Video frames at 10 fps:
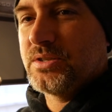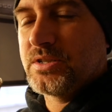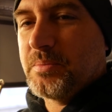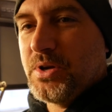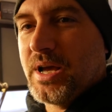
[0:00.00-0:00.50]

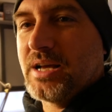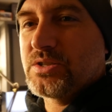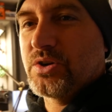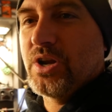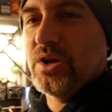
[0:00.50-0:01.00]
Some of you guys
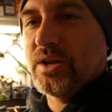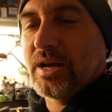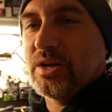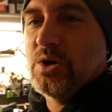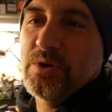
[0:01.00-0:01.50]
are new
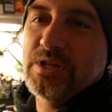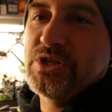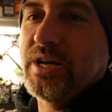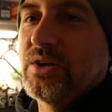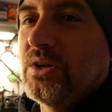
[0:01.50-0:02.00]
to the
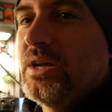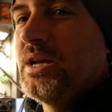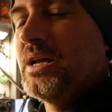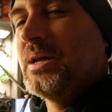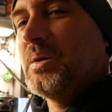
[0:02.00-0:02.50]
channel.
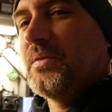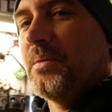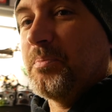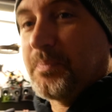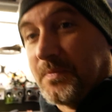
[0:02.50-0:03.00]

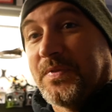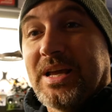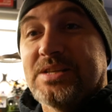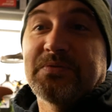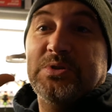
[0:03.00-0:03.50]

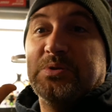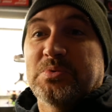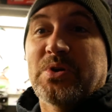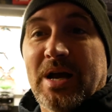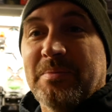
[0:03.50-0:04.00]
Thanks for
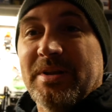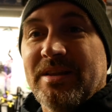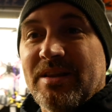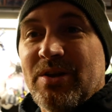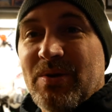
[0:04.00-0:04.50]

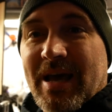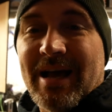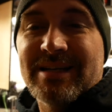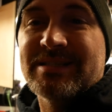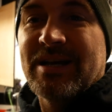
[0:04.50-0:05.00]
subscribing, new
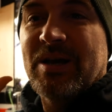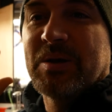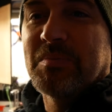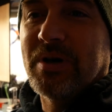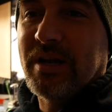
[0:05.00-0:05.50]
guys.
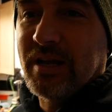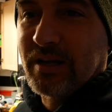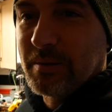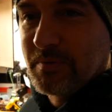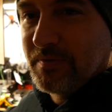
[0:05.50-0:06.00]
But a
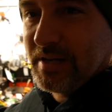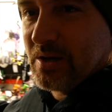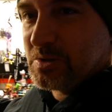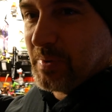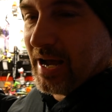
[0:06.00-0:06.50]
couple of
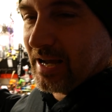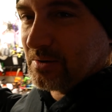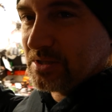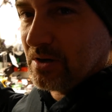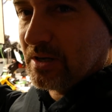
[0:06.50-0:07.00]
videos back, I
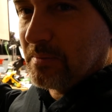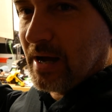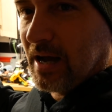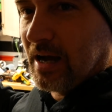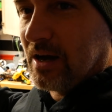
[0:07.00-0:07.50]
was talking
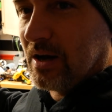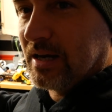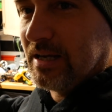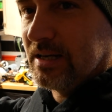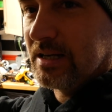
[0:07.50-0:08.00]
about how I
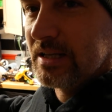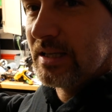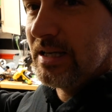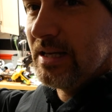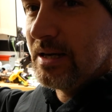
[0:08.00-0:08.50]
needed to
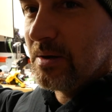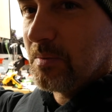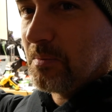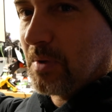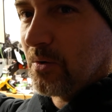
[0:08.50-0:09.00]
clean
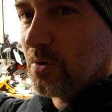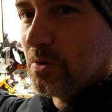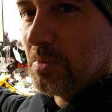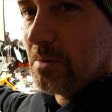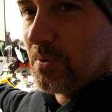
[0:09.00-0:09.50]
my
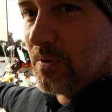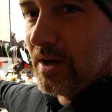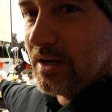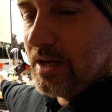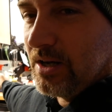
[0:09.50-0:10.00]
room up
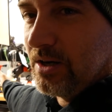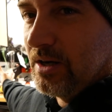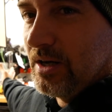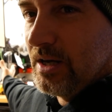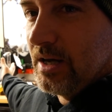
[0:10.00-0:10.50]
around here,
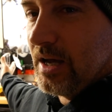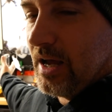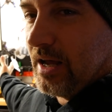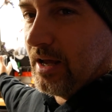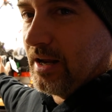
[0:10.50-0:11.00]

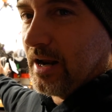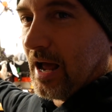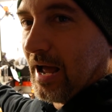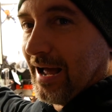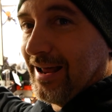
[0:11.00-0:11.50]
and
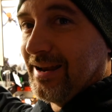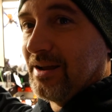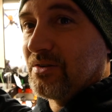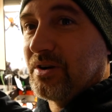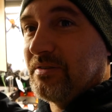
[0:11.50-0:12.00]
I
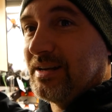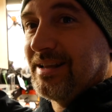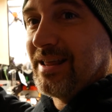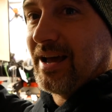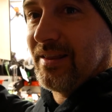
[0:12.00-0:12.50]
never even
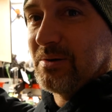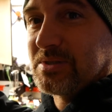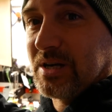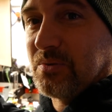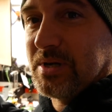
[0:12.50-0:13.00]
did that. That was
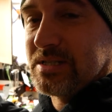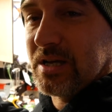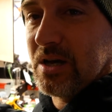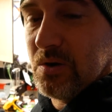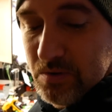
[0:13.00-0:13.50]
like weeks
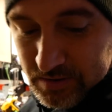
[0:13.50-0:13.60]
ago.